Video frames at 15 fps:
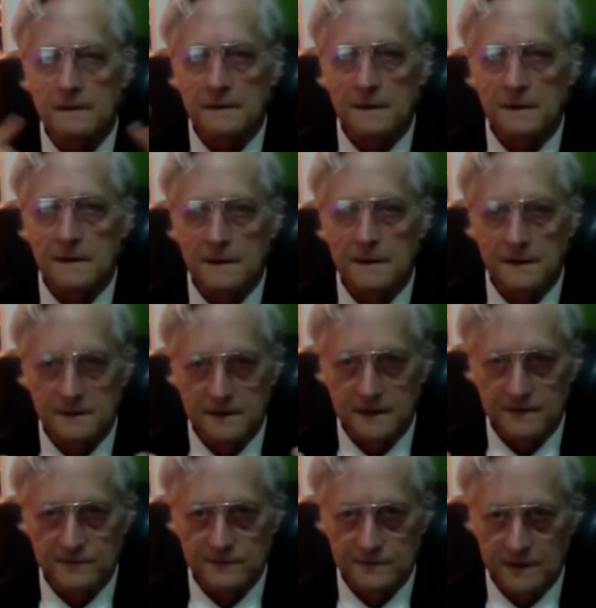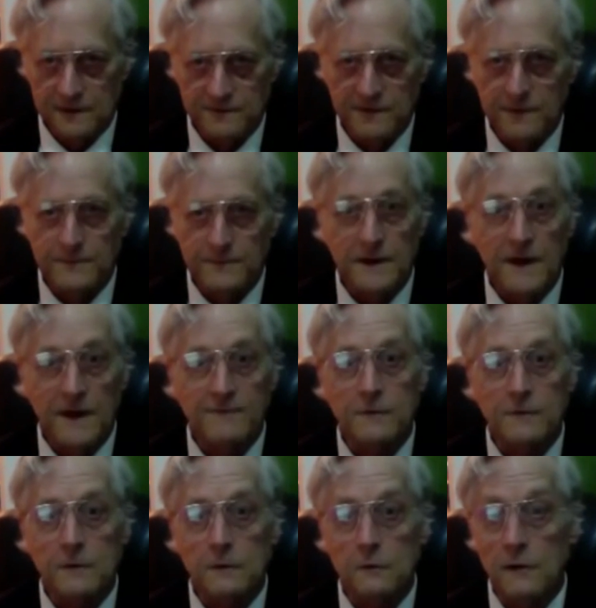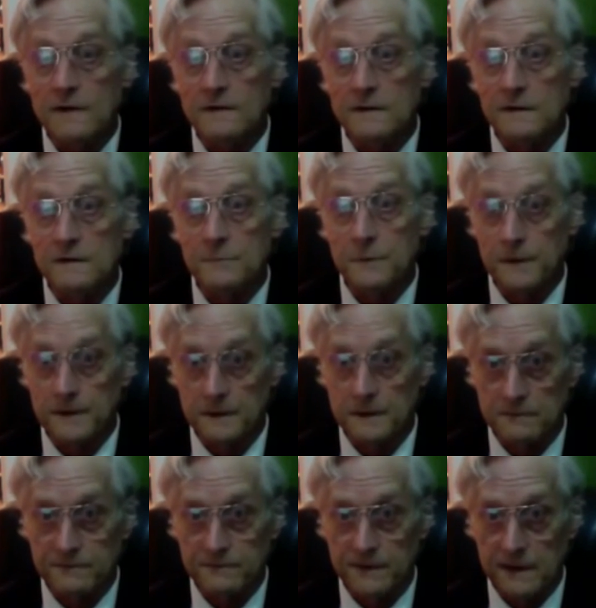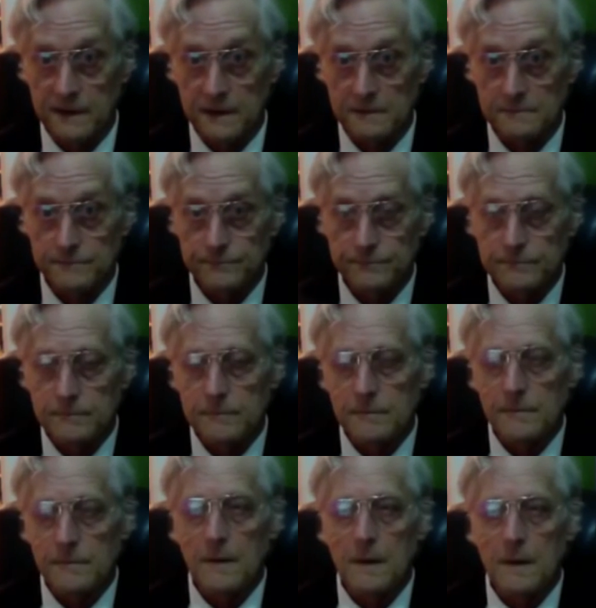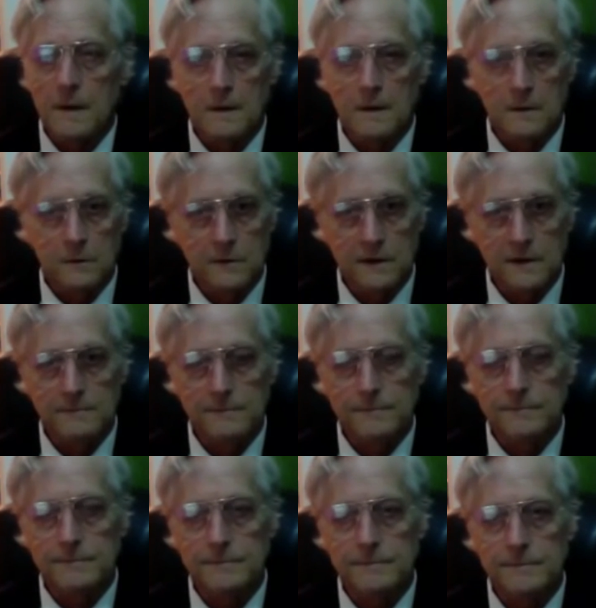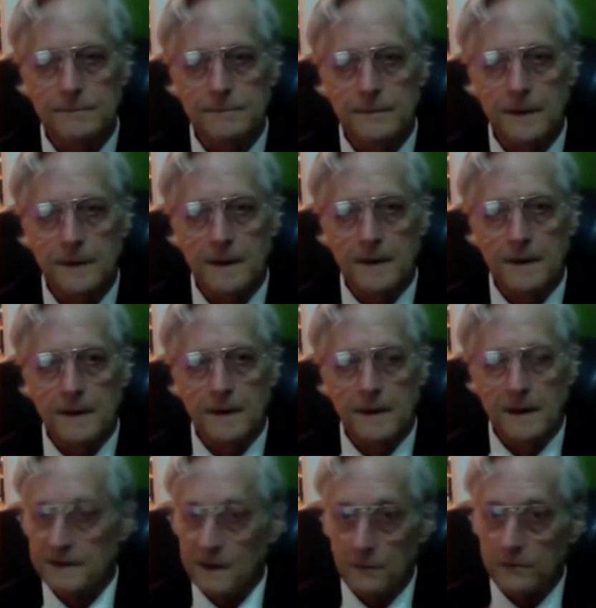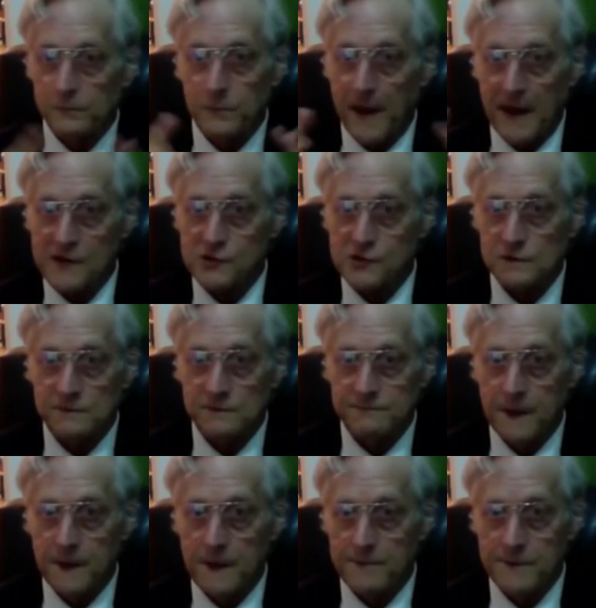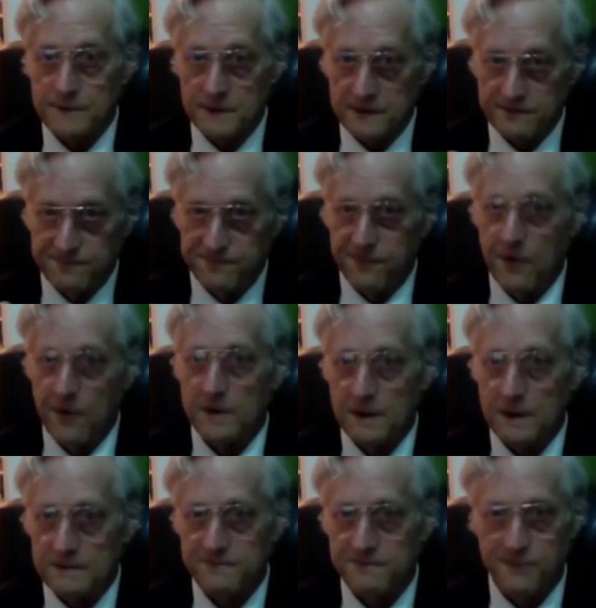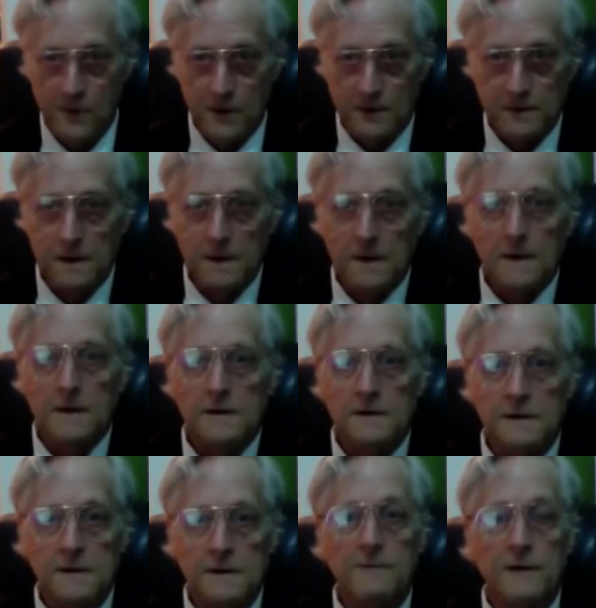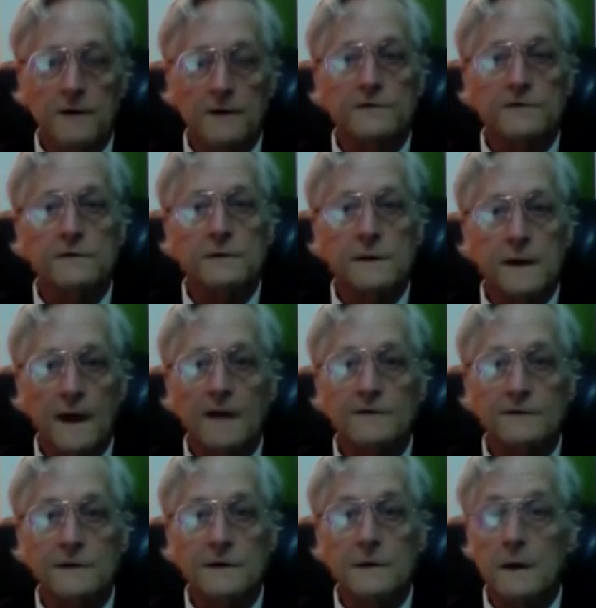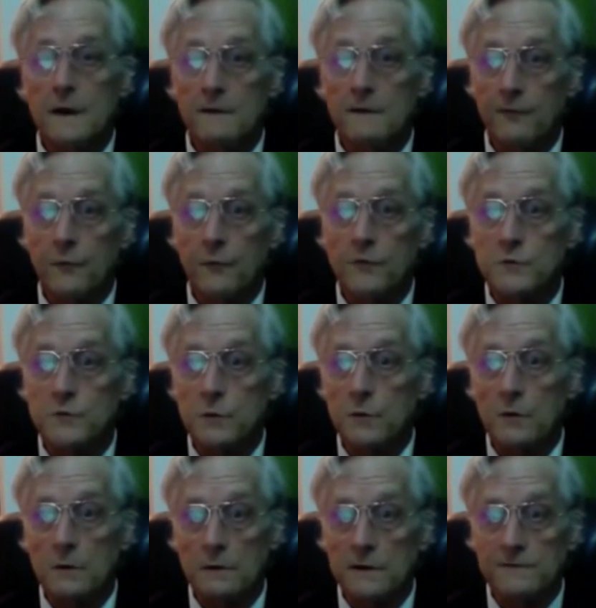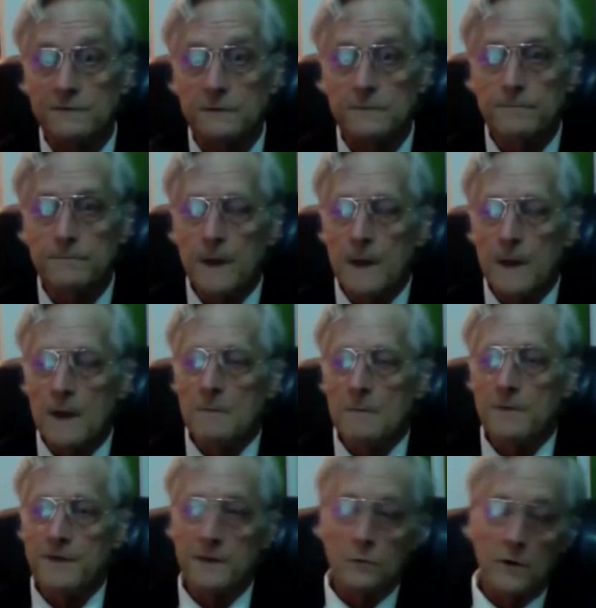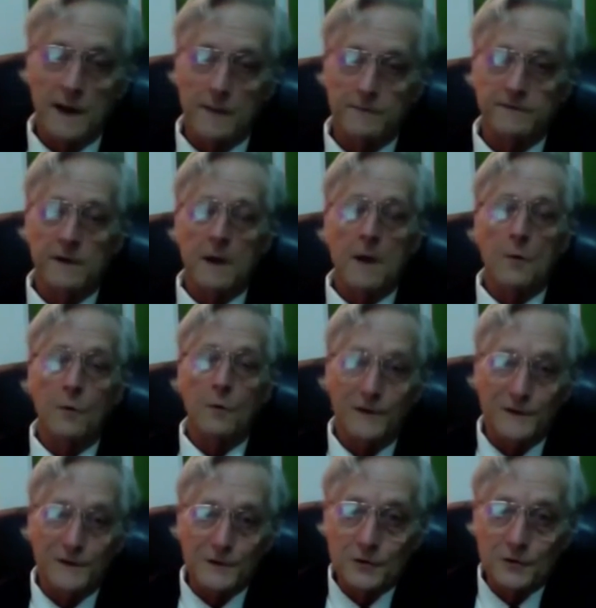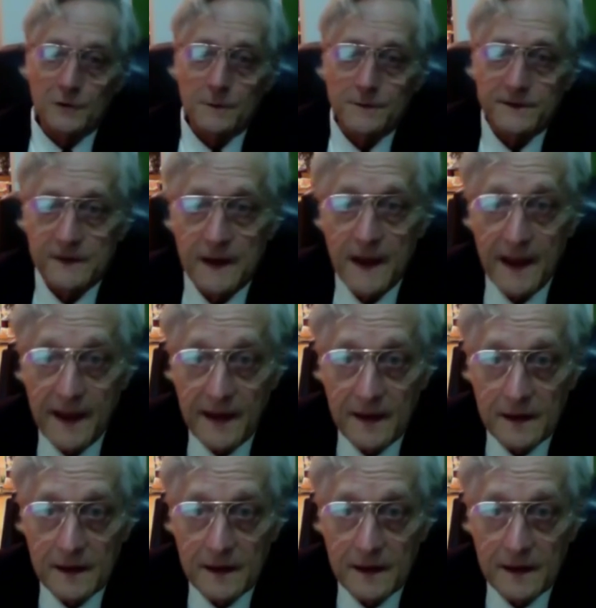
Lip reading: it gets accepted after a great deal of political fighting. Okay, and that was passion of Bob Beamer. He fought and fought to give us ASCII, for which we were all grateful. But then what happens? Well, in Europe they said, "Hey,